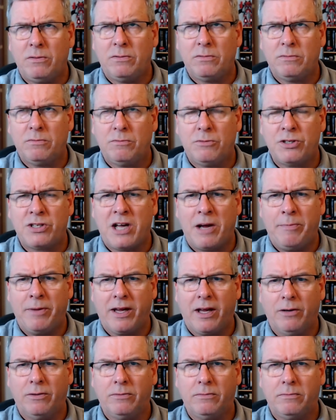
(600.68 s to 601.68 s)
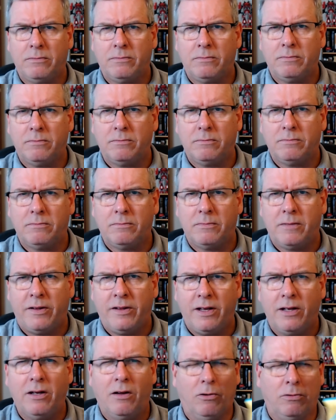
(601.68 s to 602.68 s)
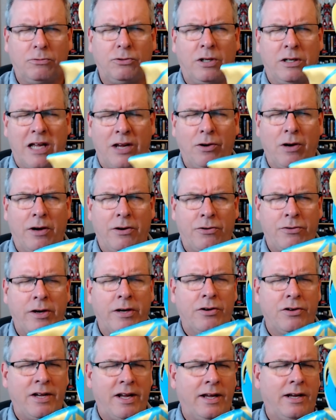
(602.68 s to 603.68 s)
coming out. How to